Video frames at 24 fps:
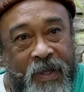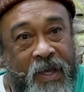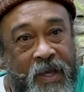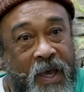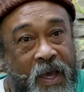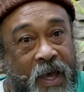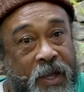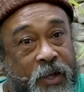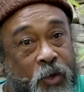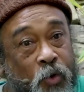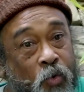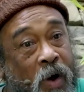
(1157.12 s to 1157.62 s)

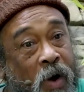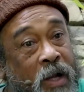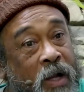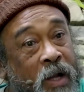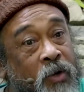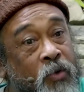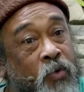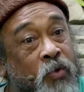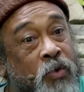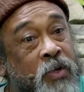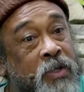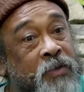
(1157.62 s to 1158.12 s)
And the
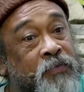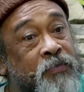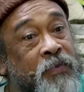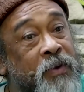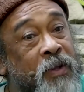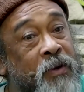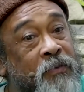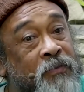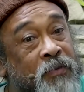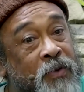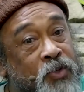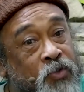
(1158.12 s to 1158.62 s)
one who is
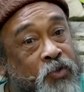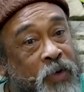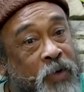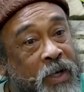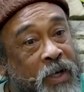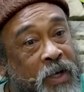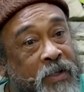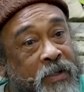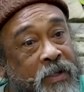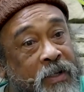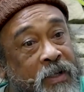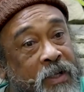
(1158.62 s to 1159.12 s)
feel
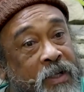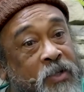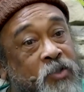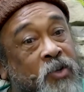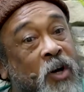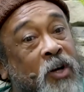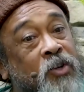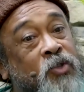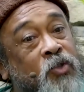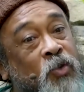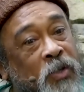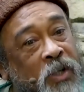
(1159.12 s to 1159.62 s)
frustrated is
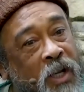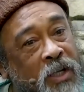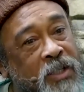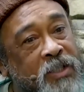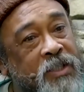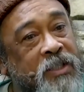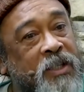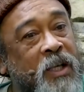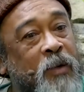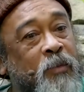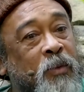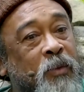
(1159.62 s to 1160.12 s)
also not
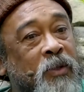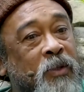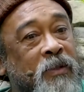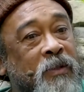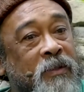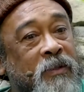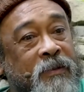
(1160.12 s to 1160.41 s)
stable.